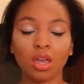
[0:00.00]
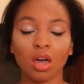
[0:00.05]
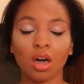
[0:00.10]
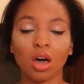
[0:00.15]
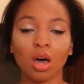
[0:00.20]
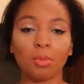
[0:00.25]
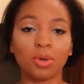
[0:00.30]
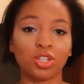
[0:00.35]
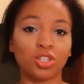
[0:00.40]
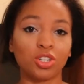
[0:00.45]

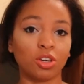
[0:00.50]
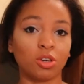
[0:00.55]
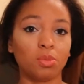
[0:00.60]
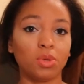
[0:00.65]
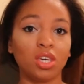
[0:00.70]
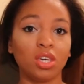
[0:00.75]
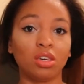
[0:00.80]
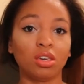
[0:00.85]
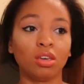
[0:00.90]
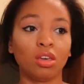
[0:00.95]
It took
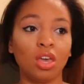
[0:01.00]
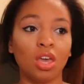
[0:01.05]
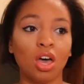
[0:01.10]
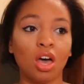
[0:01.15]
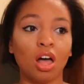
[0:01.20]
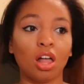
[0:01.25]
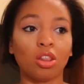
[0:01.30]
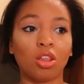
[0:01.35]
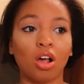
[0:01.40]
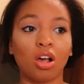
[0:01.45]
me
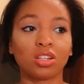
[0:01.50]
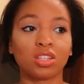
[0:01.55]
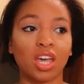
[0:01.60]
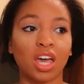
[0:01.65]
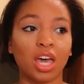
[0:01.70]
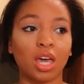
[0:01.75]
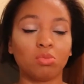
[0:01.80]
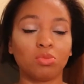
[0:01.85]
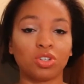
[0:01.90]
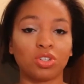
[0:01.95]
a long
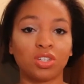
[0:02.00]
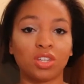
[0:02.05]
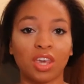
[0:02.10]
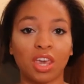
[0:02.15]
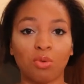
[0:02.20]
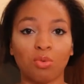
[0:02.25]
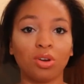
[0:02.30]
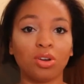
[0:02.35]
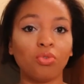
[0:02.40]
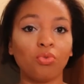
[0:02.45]
time just to
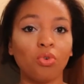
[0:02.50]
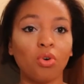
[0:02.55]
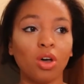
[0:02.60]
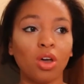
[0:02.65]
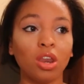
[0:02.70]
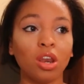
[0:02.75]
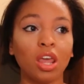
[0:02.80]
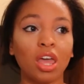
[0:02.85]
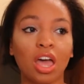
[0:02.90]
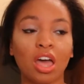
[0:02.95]
get rid of
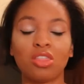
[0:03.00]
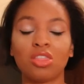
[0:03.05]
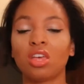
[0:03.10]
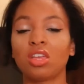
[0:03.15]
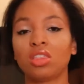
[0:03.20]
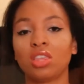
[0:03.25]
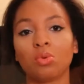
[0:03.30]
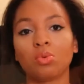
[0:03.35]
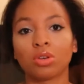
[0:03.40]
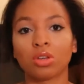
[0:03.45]
one, and
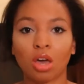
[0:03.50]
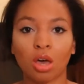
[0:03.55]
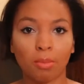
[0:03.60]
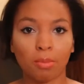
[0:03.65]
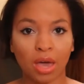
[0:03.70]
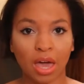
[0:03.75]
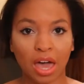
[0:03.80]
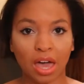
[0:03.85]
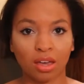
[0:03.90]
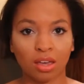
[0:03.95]
then they would come
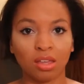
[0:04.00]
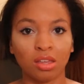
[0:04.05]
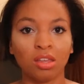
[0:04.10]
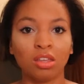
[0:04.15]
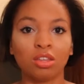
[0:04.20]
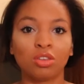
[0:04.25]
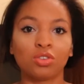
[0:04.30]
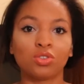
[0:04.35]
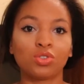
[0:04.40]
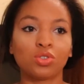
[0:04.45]
back.
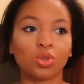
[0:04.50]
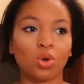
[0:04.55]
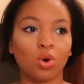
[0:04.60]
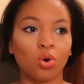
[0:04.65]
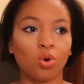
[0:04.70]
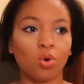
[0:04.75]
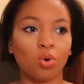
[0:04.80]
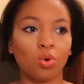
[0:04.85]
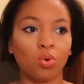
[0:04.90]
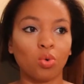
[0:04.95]

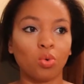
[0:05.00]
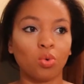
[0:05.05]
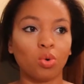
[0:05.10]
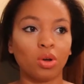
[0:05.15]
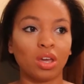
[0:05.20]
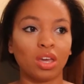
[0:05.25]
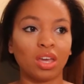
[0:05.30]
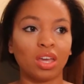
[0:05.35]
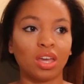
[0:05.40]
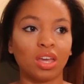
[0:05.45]

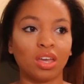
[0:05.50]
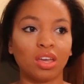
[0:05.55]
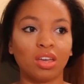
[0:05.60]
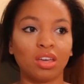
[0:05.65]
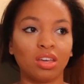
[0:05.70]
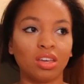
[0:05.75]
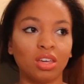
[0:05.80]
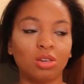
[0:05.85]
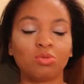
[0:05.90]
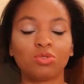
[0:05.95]
So
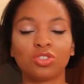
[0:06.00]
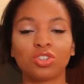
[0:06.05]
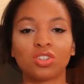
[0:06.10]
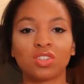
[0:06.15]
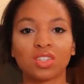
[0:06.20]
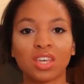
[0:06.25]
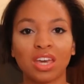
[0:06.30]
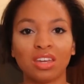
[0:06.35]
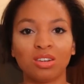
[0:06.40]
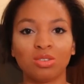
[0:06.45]
it was
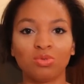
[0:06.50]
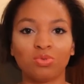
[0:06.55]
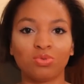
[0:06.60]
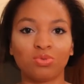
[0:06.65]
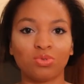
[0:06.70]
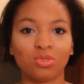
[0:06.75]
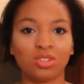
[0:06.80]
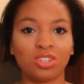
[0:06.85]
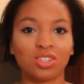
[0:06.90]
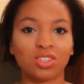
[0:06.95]
just kind
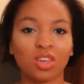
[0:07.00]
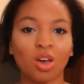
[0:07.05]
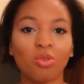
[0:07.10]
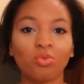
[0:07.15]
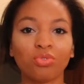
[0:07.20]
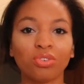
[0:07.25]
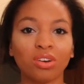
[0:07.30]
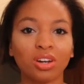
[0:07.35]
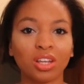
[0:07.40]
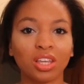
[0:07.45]
of
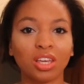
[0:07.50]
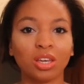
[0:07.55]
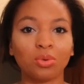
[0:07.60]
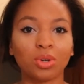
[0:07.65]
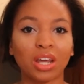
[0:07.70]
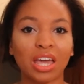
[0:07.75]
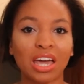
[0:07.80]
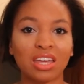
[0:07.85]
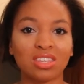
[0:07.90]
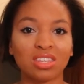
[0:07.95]
discomforting
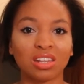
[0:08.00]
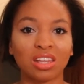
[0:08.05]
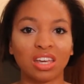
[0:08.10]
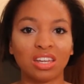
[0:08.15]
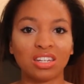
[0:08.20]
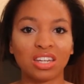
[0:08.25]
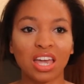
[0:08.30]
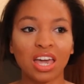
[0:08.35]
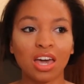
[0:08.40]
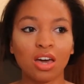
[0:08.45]
when I had to
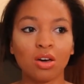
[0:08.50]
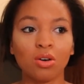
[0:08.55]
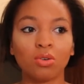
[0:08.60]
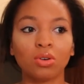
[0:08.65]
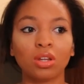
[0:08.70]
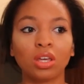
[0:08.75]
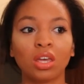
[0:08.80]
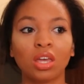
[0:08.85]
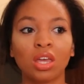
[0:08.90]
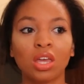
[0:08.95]
lay
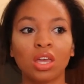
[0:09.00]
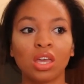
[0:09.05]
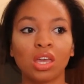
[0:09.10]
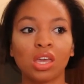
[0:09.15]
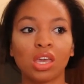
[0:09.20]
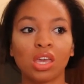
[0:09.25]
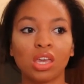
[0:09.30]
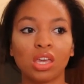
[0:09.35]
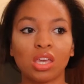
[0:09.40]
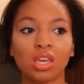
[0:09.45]
down,
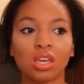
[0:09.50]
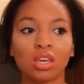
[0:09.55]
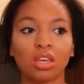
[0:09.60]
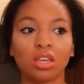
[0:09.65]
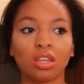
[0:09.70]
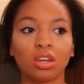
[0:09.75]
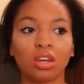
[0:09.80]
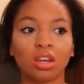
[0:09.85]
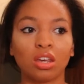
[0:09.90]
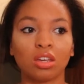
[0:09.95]

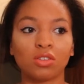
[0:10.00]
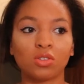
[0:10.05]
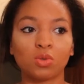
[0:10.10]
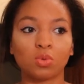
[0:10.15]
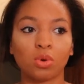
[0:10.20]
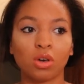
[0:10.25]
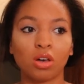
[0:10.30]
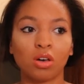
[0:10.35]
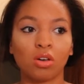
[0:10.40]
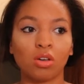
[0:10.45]
and as
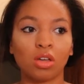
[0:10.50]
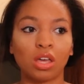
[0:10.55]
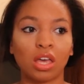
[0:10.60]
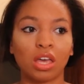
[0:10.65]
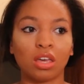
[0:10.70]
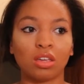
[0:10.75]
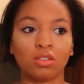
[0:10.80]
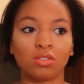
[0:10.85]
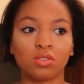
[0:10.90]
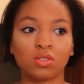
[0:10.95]
well
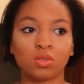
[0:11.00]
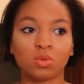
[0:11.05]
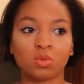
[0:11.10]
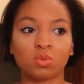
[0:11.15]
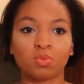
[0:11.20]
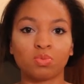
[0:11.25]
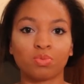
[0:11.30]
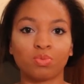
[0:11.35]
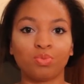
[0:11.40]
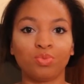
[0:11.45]
as,
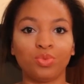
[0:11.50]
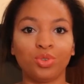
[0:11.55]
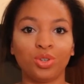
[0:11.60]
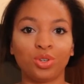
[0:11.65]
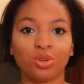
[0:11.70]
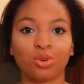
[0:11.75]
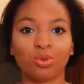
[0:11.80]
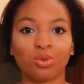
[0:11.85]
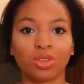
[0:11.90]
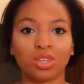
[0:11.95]
you
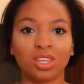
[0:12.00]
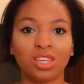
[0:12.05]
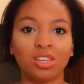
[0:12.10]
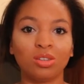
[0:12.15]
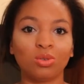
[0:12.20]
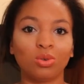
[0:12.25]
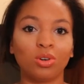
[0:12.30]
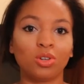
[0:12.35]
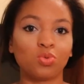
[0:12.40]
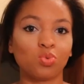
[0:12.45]
know, the
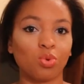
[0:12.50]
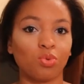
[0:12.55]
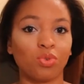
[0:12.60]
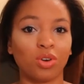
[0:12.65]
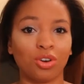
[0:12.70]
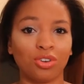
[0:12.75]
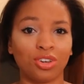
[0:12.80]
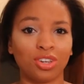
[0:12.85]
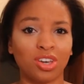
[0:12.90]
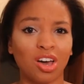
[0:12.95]
keloids were
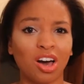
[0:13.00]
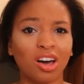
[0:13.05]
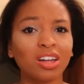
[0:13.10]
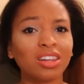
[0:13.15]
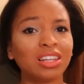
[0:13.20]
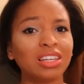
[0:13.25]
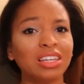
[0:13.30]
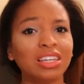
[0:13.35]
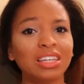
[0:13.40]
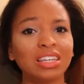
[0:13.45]
very
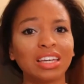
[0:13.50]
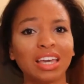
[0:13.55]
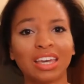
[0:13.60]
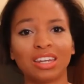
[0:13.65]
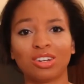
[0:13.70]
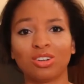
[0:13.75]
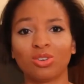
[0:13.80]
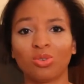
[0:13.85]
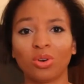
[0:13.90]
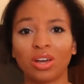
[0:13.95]
ugly
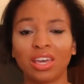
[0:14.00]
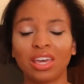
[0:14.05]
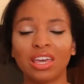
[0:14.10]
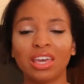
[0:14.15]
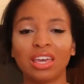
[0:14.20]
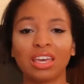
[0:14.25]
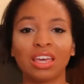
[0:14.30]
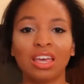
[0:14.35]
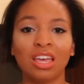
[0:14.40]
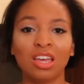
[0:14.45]
and
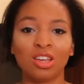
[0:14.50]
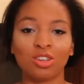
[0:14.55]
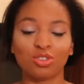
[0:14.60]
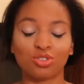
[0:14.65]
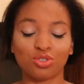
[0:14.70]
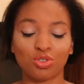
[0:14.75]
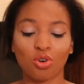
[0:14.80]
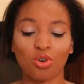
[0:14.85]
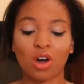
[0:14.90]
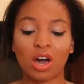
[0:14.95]
annoying.
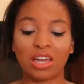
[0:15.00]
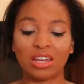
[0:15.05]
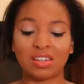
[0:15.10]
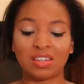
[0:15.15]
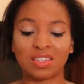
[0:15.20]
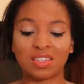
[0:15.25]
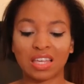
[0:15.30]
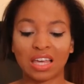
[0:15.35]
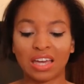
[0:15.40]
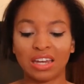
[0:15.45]
So I
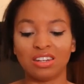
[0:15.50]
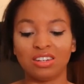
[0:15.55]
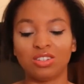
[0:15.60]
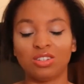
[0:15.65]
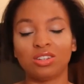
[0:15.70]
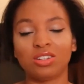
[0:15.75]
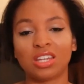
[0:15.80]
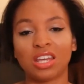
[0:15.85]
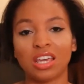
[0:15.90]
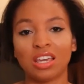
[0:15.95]
decided
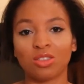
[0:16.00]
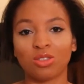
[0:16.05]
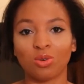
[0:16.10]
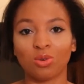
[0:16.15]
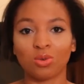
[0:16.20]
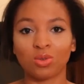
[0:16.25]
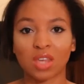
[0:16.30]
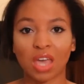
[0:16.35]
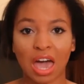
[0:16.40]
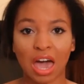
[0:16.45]
to take
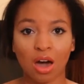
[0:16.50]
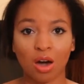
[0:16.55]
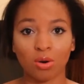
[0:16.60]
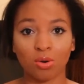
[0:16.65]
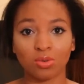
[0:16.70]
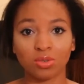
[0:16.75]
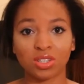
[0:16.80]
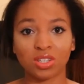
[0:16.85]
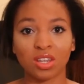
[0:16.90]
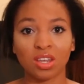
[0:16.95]
those
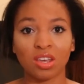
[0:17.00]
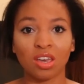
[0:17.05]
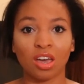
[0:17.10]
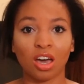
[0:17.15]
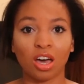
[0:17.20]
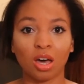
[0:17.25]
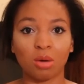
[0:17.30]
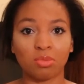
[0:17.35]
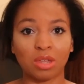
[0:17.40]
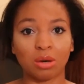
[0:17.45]
out.
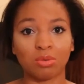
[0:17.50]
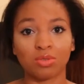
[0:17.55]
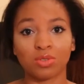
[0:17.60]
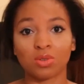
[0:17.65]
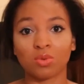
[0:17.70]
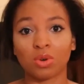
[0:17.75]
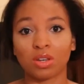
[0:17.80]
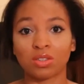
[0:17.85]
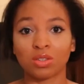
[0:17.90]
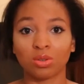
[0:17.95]
That was
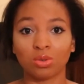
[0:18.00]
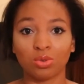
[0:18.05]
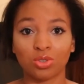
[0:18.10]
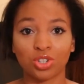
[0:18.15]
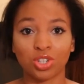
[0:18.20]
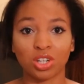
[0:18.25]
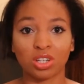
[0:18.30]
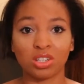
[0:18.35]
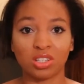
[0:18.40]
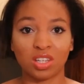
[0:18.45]
the
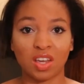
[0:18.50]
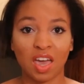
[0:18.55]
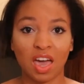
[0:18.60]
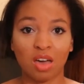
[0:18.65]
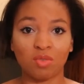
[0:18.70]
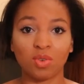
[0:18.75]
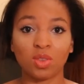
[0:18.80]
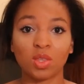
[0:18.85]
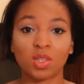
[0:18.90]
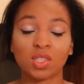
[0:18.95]
resolution to
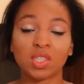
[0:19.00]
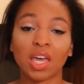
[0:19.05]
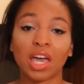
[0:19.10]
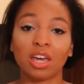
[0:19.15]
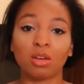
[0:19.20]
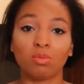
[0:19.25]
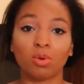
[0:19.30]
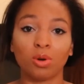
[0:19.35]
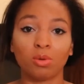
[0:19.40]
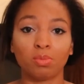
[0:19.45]
having the
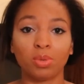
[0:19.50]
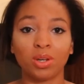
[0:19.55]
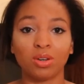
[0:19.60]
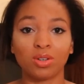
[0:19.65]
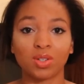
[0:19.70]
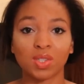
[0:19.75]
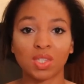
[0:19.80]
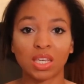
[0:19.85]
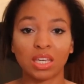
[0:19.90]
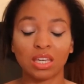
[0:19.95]
sideburn
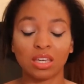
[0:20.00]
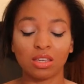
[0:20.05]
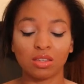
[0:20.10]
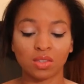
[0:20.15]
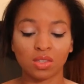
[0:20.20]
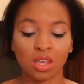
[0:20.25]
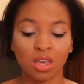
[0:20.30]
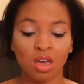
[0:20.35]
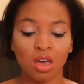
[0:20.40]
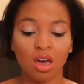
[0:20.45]

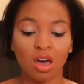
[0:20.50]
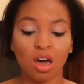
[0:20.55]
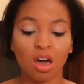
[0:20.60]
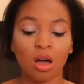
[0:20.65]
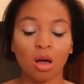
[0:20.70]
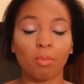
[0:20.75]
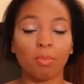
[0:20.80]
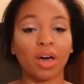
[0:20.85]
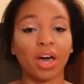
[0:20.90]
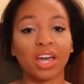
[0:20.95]
piercings.
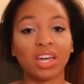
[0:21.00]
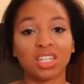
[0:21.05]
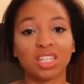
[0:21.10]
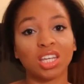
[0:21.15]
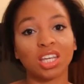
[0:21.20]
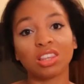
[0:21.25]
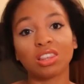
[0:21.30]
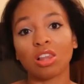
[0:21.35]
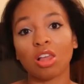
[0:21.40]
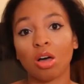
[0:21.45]
But I
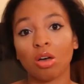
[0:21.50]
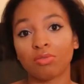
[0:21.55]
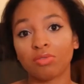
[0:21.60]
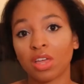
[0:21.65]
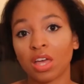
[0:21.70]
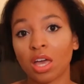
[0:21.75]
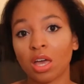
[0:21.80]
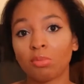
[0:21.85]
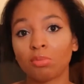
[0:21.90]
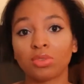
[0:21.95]
did love
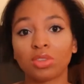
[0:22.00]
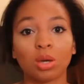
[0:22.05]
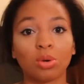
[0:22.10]
them.